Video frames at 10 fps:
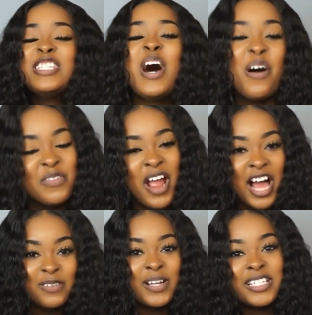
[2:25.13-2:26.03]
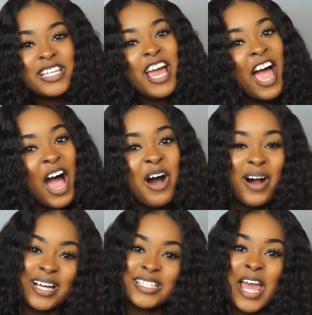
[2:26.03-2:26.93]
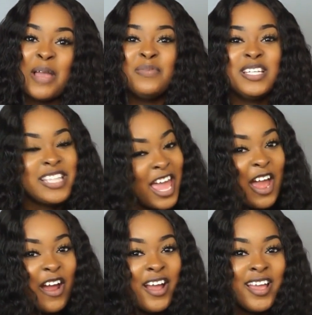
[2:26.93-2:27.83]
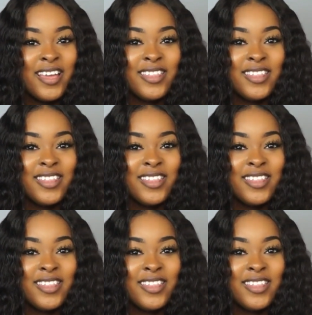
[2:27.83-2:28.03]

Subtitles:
So if you guys want to see how I tame this hair,